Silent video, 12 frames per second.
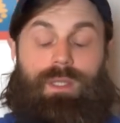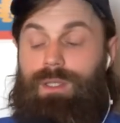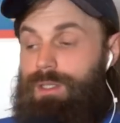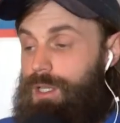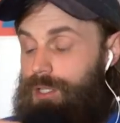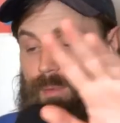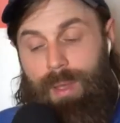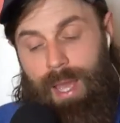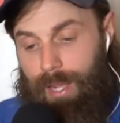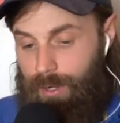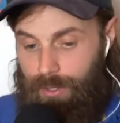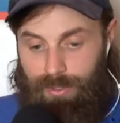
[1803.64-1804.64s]
doesn't
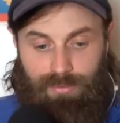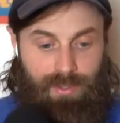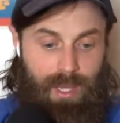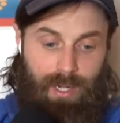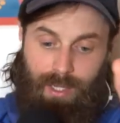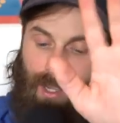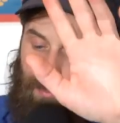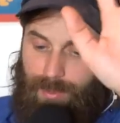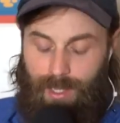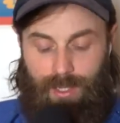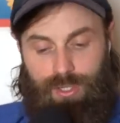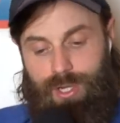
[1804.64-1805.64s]
matter, you've got a
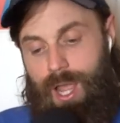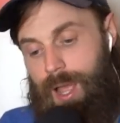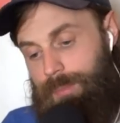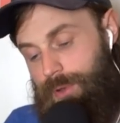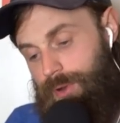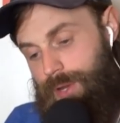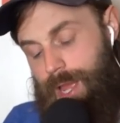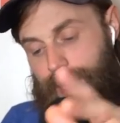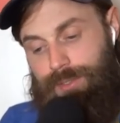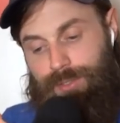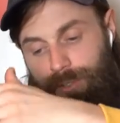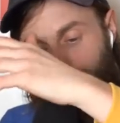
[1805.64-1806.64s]
cupcake shop, you're an
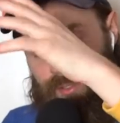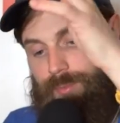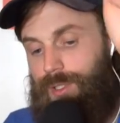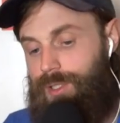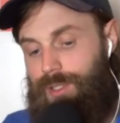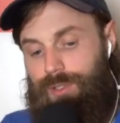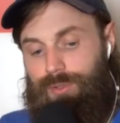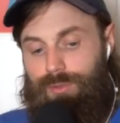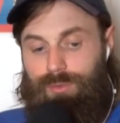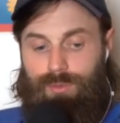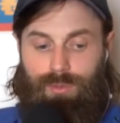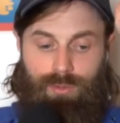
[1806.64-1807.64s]
actor, you're a comedian,
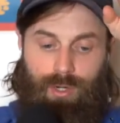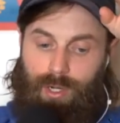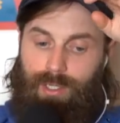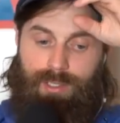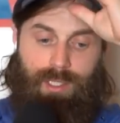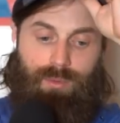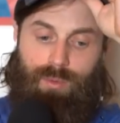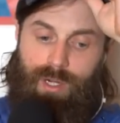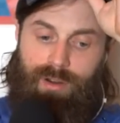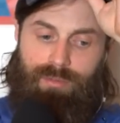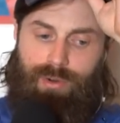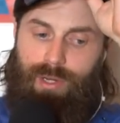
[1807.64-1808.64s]
you're an architect,
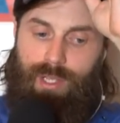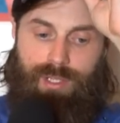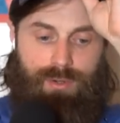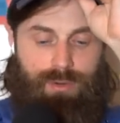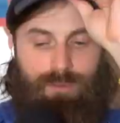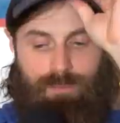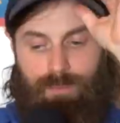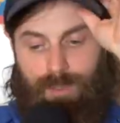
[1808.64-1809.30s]
whatever it is, or